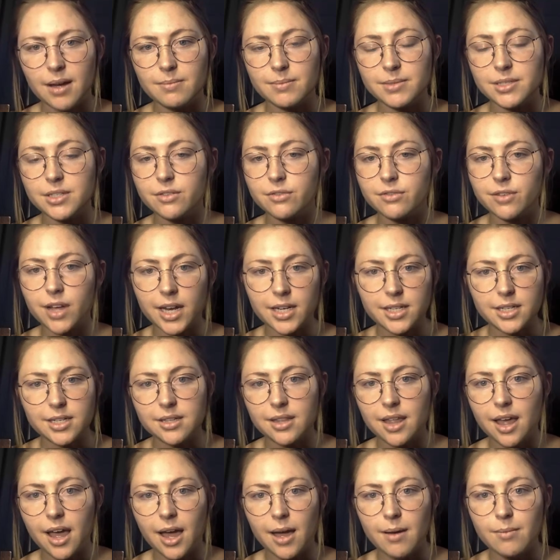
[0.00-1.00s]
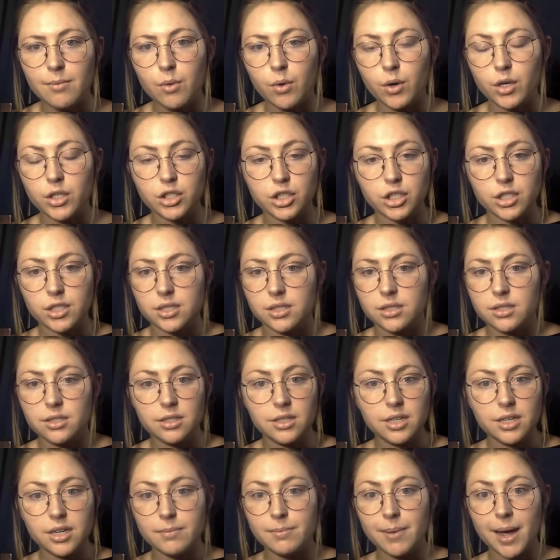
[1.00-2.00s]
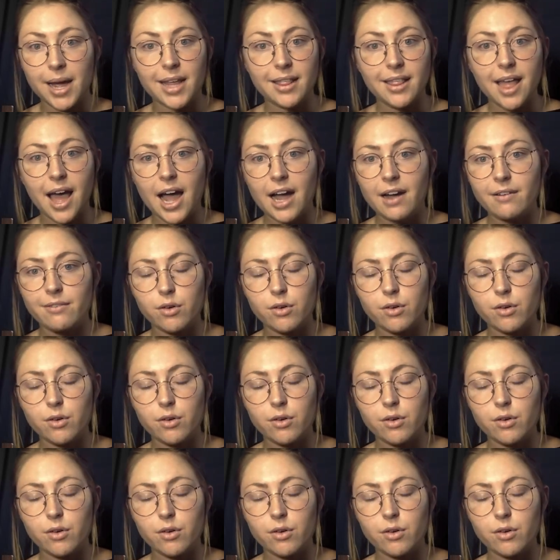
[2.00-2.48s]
deflecting them, or just my lack